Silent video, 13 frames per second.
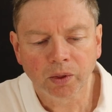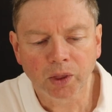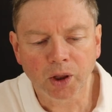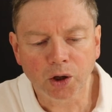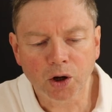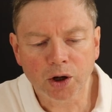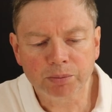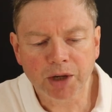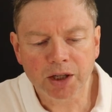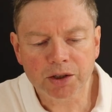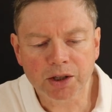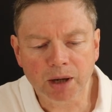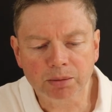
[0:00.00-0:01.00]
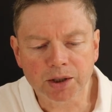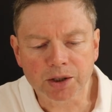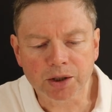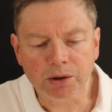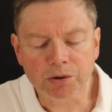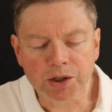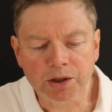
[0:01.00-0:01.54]
That God may establish
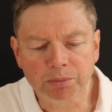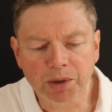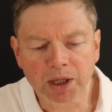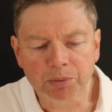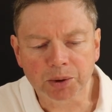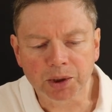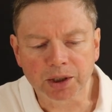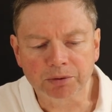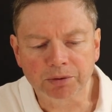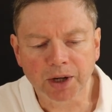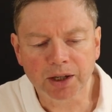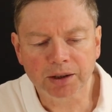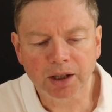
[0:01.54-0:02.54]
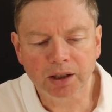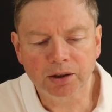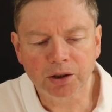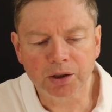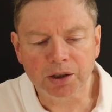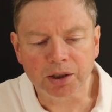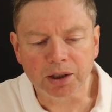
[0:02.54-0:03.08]
the Christian people in faith and
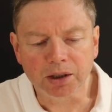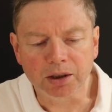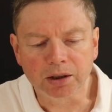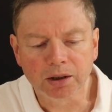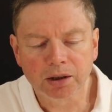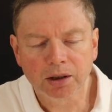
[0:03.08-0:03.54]
unity,